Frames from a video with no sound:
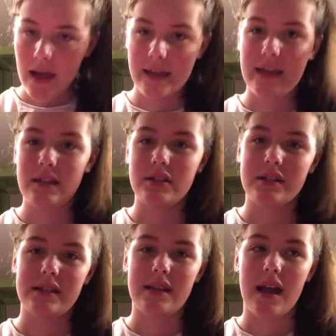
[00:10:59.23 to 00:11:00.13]
I can't
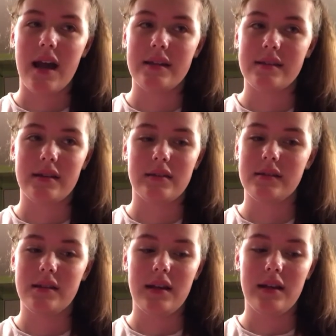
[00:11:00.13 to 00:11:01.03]
just not
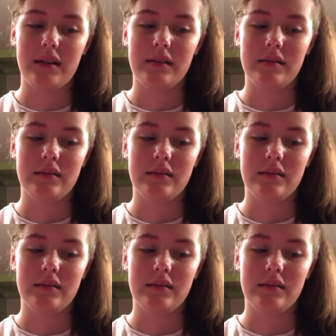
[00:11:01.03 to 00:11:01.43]
stunt today.